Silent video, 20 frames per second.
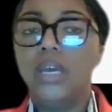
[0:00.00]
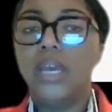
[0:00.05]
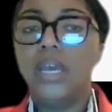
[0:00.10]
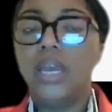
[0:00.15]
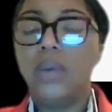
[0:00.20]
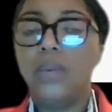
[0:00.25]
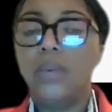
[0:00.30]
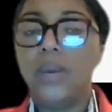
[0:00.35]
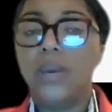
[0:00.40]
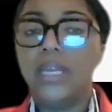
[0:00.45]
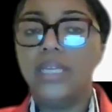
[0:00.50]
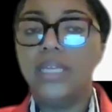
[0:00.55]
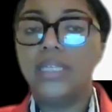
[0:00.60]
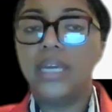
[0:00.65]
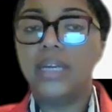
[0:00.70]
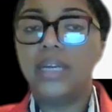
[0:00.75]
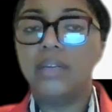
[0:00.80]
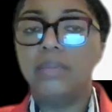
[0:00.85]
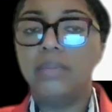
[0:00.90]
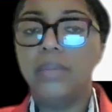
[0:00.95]
and weight is
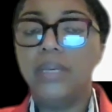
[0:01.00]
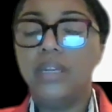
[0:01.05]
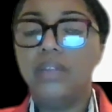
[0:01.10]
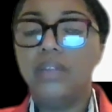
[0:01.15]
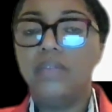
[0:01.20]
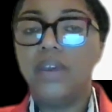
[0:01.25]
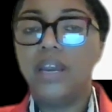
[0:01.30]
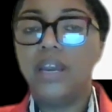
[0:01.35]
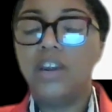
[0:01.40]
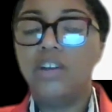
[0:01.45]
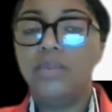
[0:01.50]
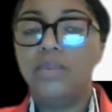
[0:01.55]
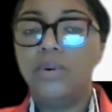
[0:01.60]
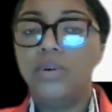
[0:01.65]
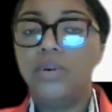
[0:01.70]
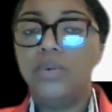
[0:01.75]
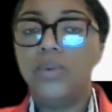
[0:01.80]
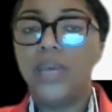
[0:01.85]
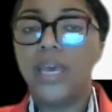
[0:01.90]
our dependent variable.